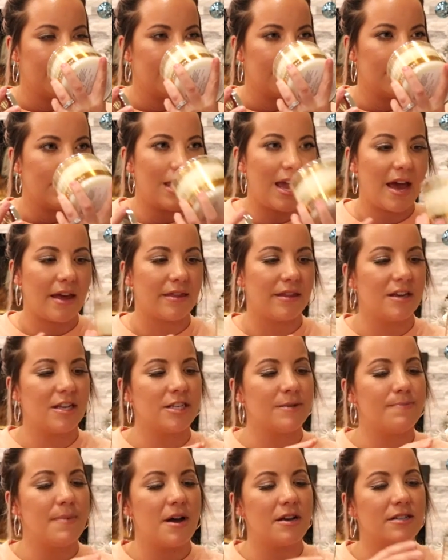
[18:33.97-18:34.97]
Yeah, this
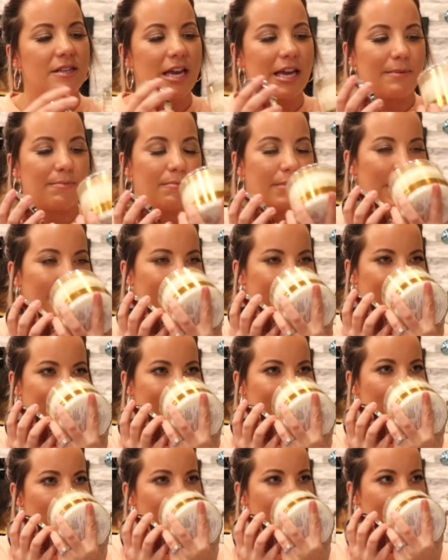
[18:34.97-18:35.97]
smells like it'd be
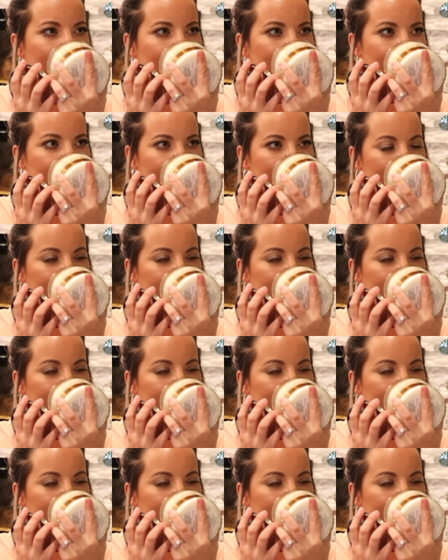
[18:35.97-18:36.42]
more